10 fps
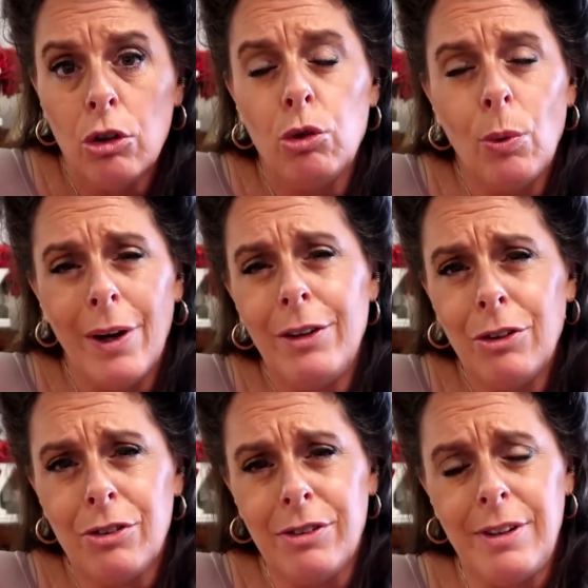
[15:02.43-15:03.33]
to
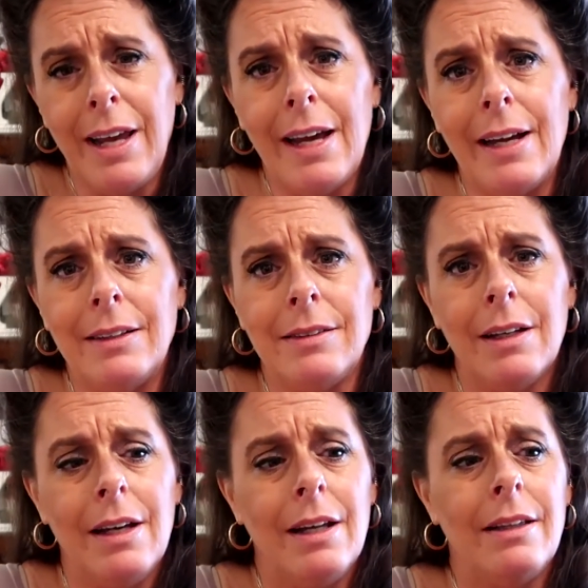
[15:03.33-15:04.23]
understand
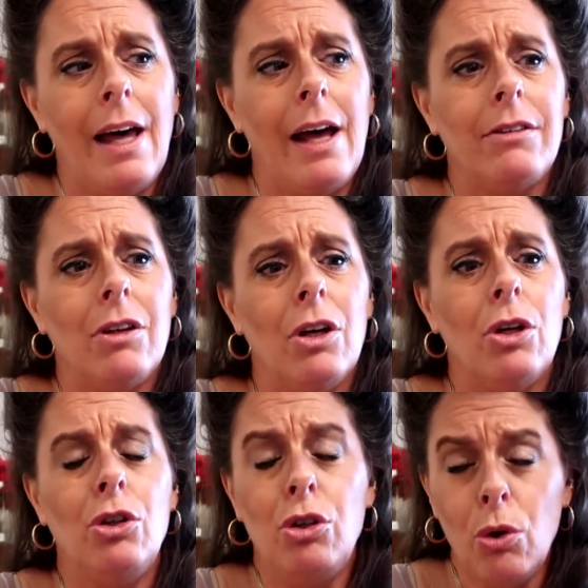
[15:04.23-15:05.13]
that
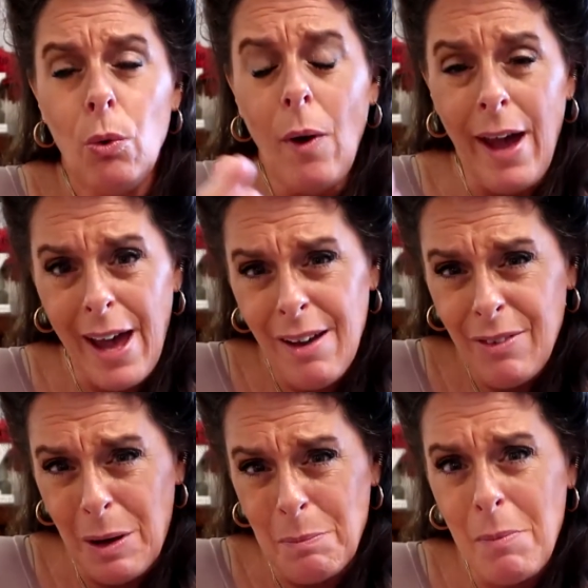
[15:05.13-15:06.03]
you
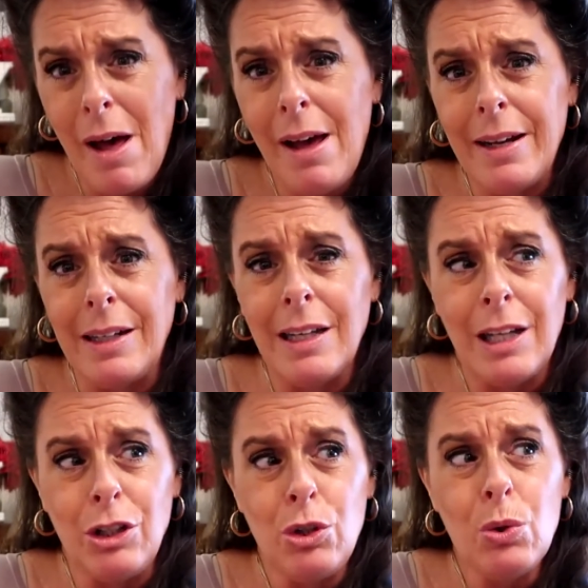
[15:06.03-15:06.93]
have a mind
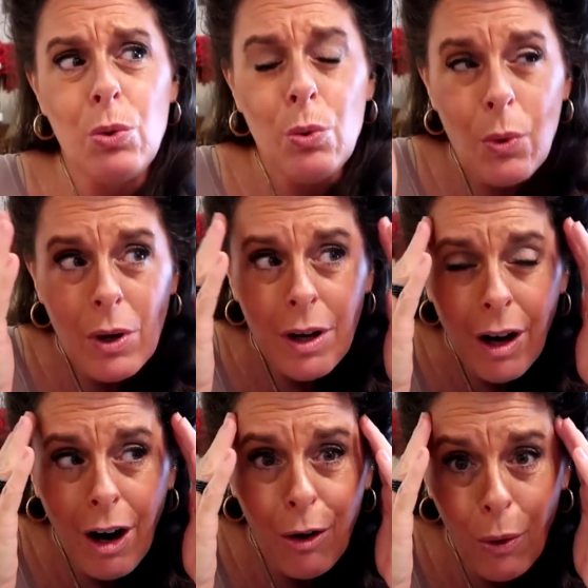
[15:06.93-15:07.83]
and you
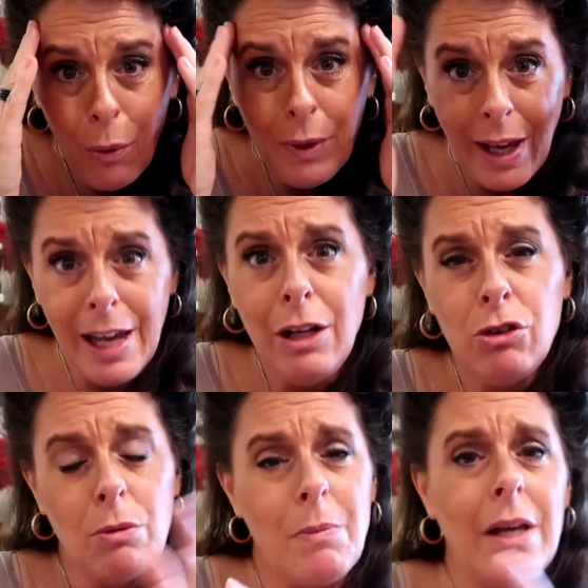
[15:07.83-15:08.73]
are okay
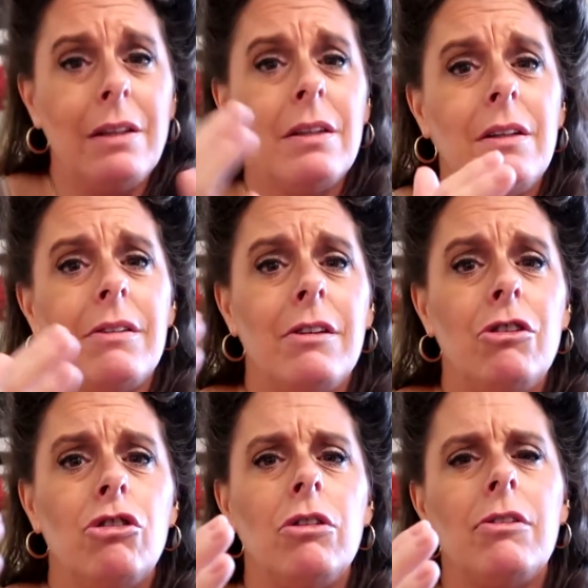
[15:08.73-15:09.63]
to make the
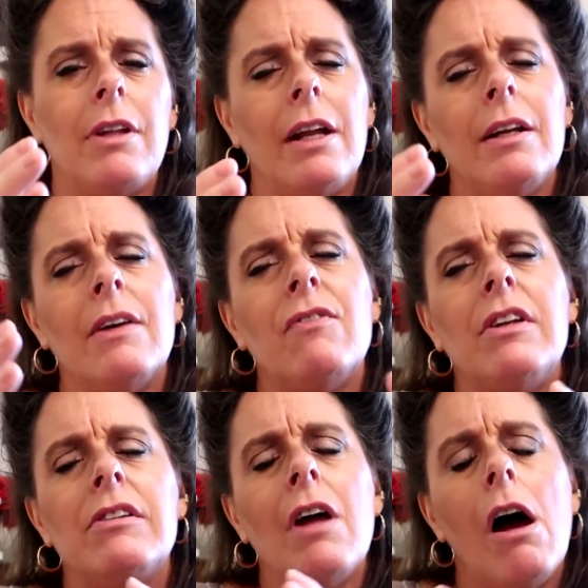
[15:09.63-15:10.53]
decisions that if
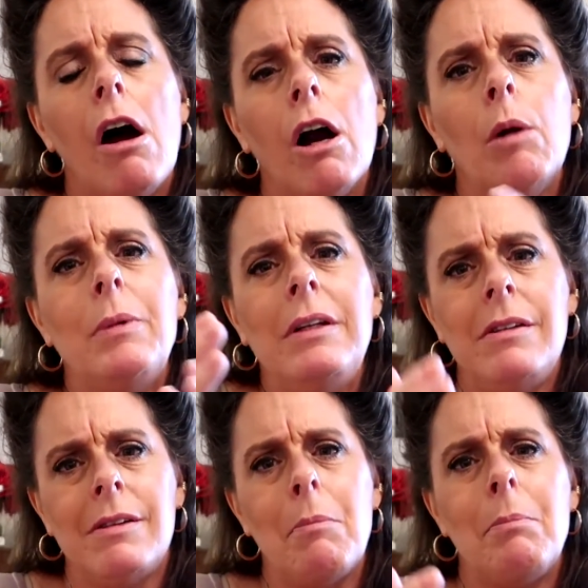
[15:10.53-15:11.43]
it's not harming
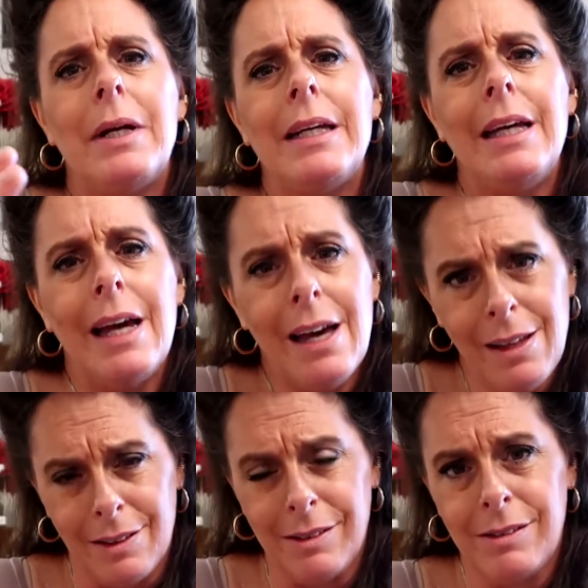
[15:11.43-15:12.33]
somebody
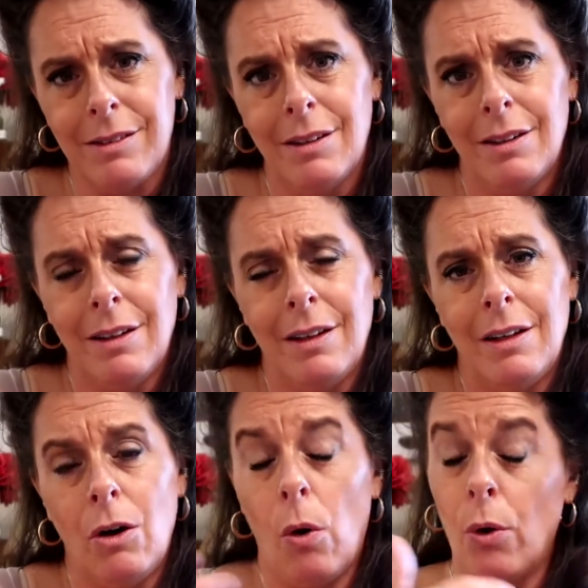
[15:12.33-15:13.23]
else
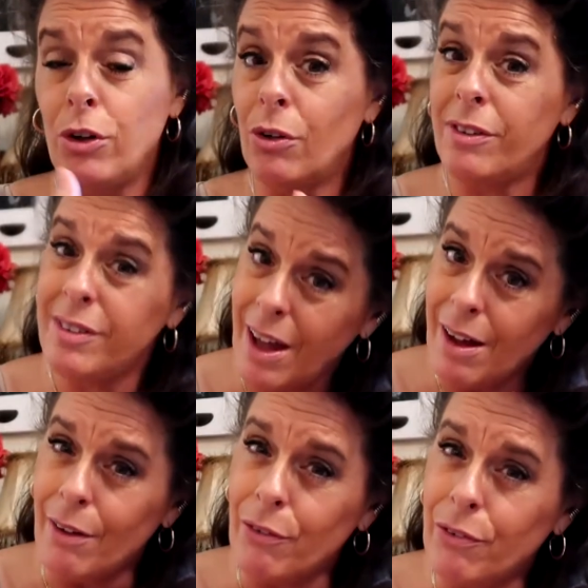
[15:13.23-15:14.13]
or yourself.